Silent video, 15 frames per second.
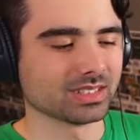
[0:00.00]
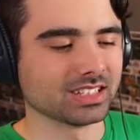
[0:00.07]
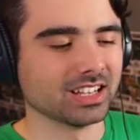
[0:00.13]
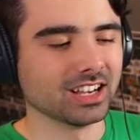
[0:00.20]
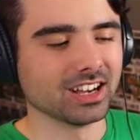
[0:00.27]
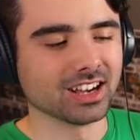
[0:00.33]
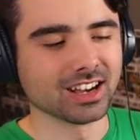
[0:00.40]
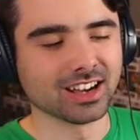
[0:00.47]

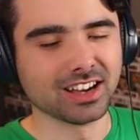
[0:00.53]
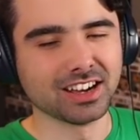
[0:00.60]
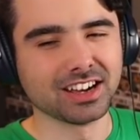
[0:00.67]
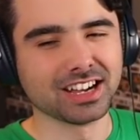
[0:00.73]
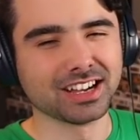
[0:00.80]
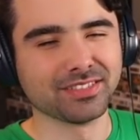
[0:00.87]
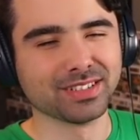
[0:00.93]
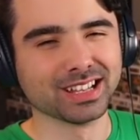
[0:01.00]

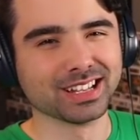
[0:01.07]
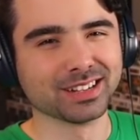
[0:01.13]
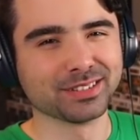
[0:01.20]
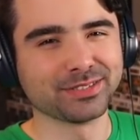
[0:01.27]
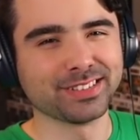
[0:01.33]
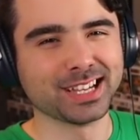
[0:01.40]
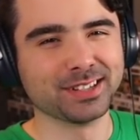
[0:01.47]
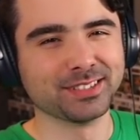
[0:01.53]
Oh, the little
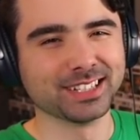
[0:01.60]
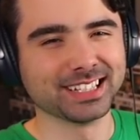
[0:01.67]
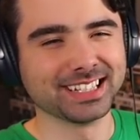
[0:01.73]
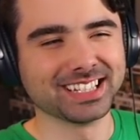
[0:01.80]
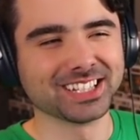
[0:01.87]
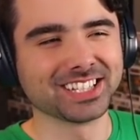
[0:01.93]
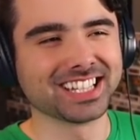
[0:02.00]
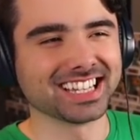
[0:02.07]
family.
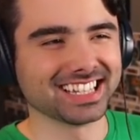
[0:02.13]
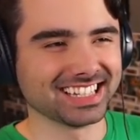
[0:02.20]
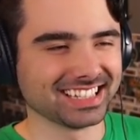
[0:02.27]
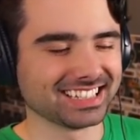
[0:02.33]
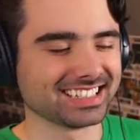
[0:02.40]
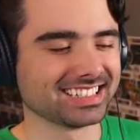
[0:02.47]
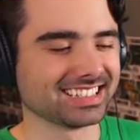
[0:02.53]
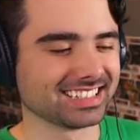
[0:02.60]
I made okay. It
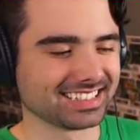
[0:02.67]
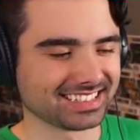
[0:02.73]
myself.